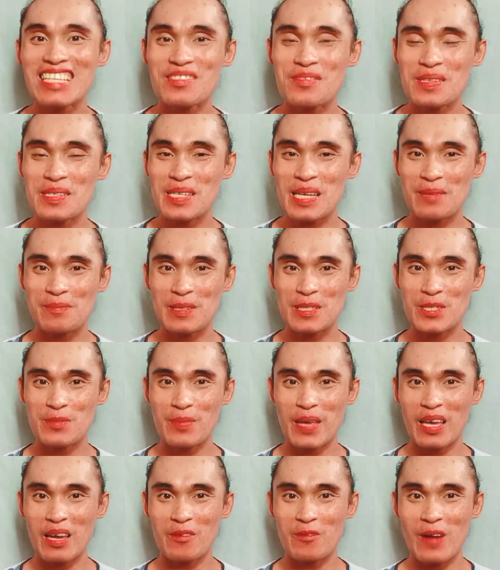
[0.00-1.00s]
What's up? It's
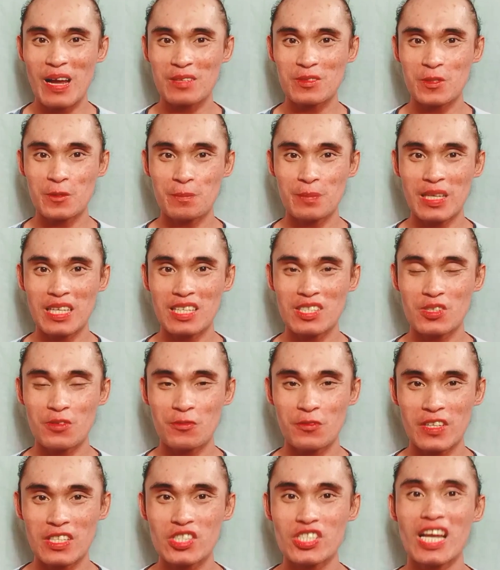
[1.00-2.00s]
Megan Raptor P H
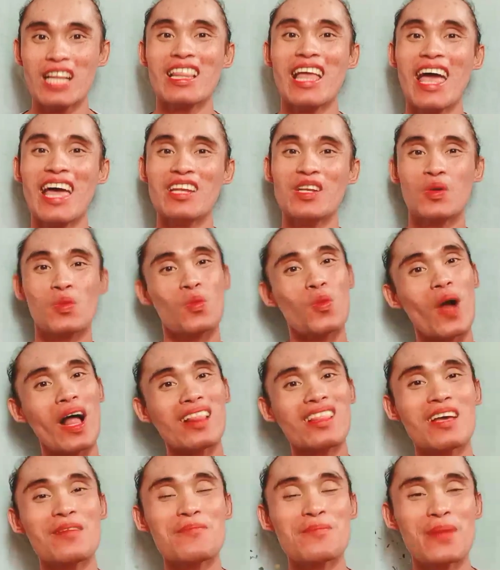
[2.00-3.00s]
Official and
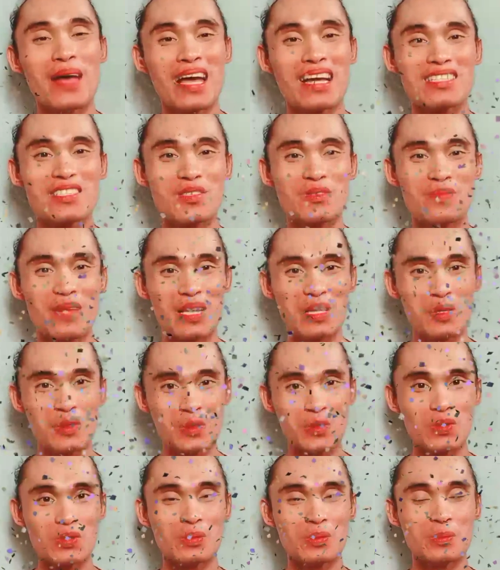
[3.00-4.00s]
welcome back to my
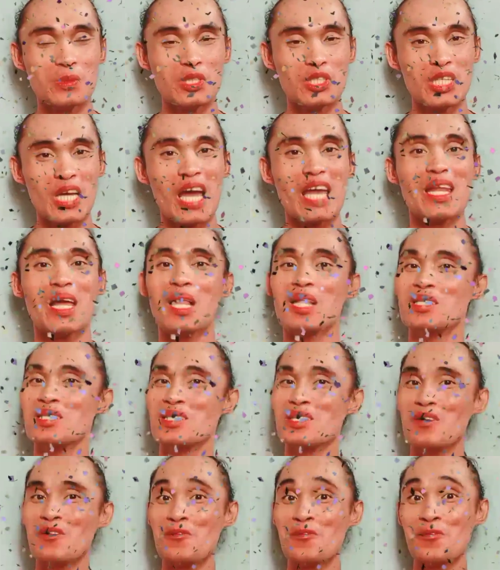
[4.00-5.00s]
YouTube channel.
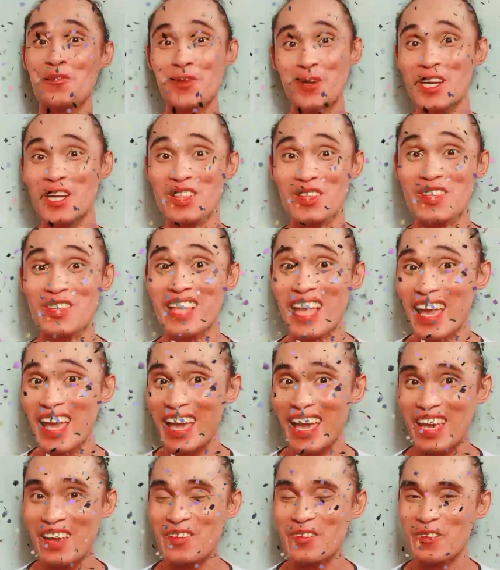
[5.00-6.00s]
So for
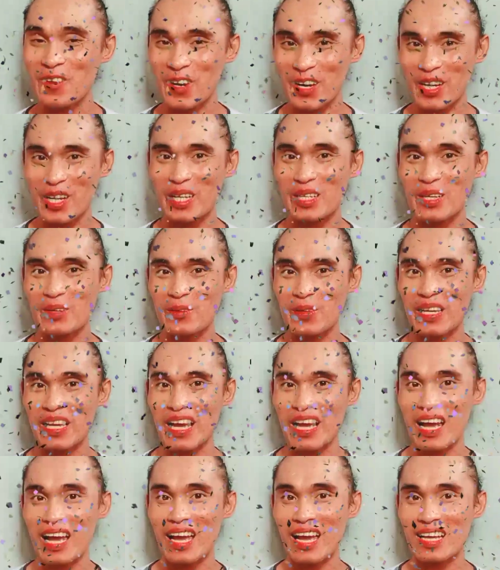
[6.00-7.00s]
today, we're gonna
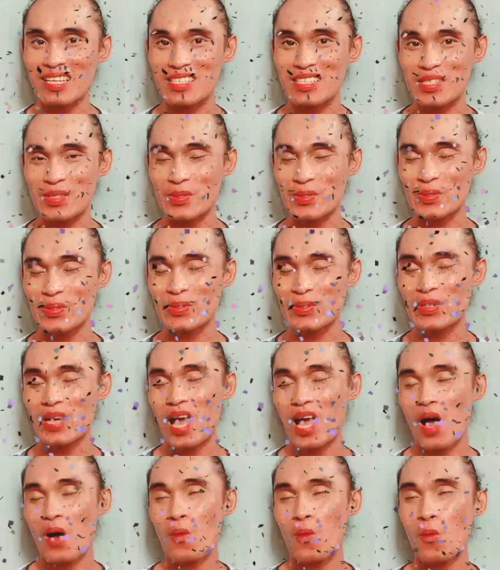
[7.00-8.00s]
react to
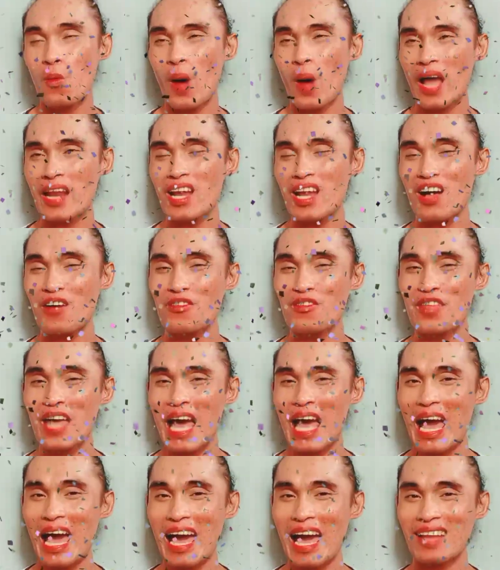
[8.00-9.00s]
one of the
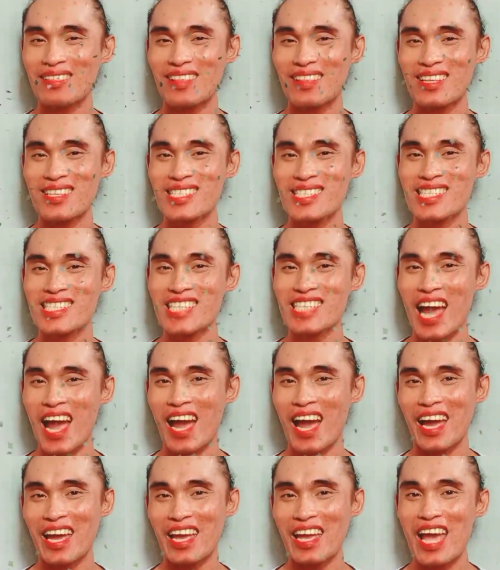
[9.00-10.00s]
happiest
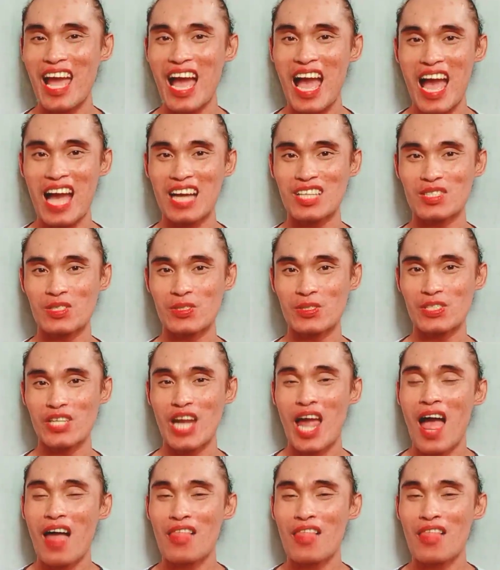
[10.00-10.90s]
Thai actor